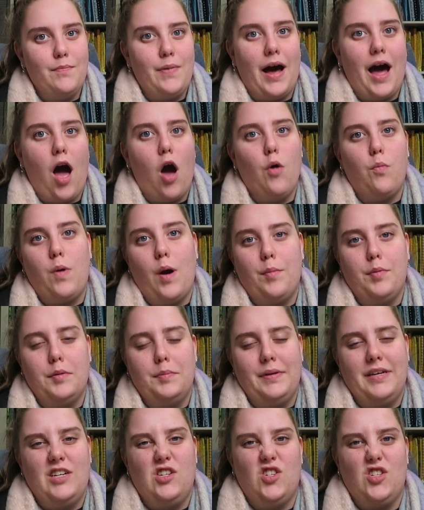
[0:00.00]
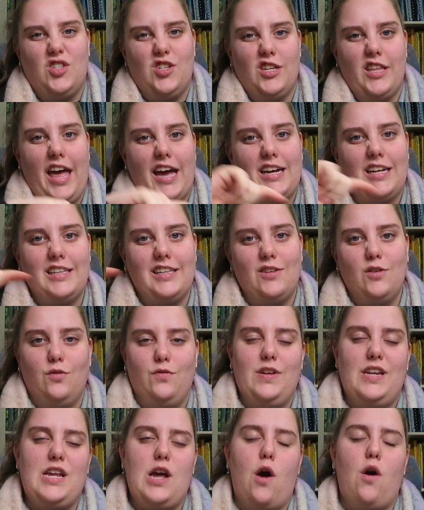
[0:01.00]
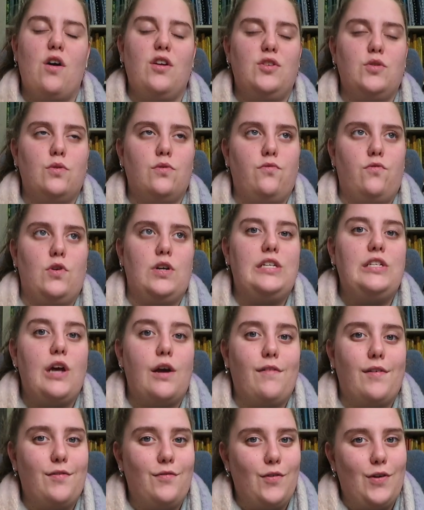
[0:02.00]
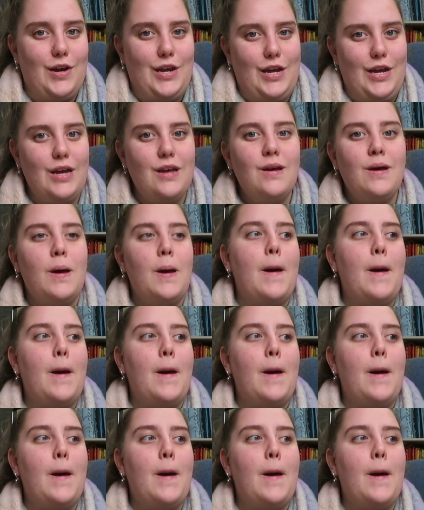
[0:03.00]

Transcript: but I'll probably just do like a little video and do a voiceover for you.